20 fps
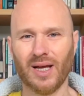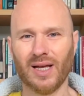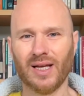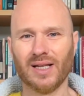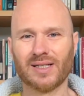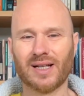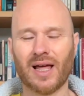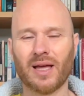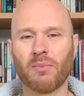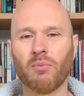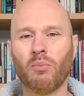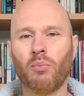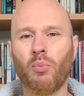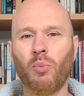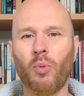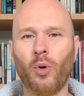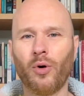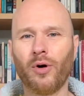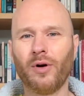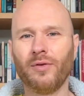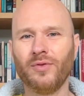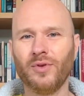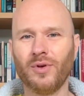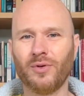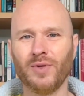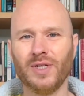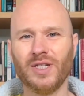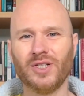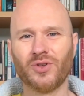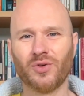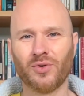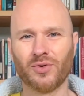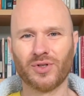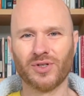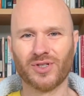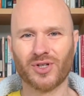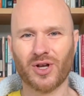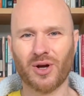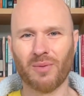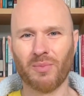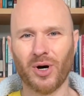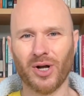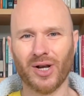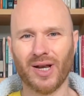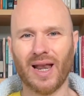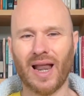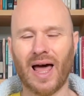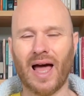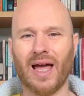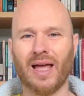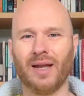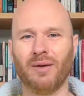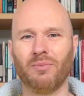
It's like more of your resources come online,